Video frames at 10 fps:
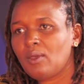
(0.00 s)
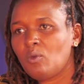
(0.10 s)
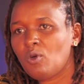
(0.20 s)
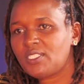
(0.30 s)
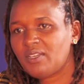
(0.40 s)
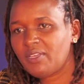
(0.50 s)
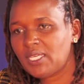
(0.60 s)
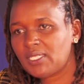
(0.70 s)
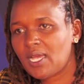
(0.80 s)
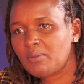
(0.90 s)
whatever
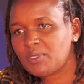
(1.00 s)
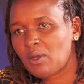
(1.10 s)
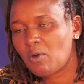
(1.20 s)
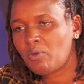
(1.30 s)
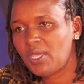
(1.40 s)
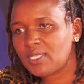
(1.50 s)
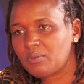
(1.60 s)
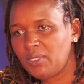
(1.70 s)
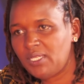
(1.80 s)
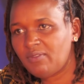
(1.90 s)
that comes our way
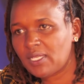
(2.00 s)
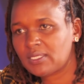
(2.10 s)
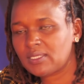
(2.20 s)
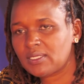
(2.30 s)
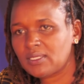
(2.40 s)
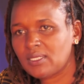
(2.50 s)
as believers,